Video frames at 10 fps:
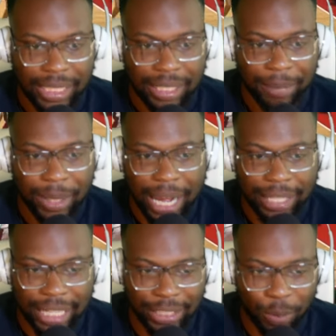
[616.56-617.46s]
But no, I,
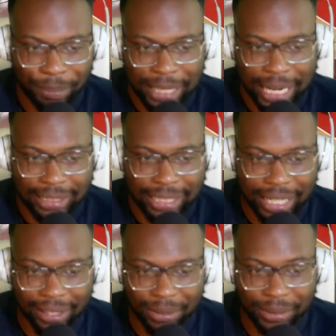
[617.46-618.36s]
I know plot, and I
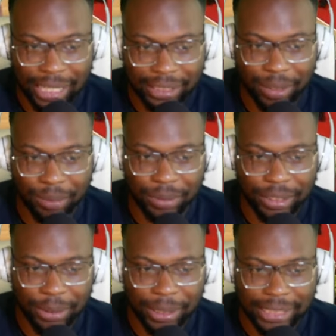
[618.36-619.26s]
know that the, the
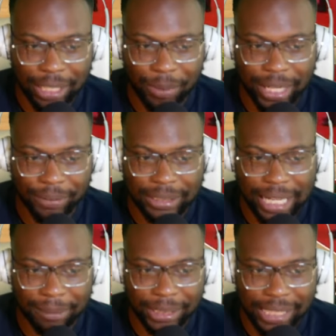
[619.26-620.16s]
USA will win every
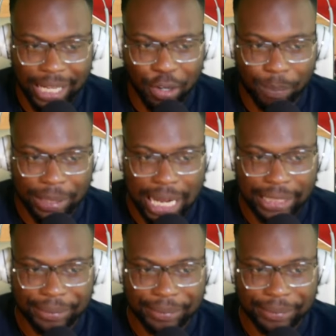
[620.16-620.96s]
time because I know plot.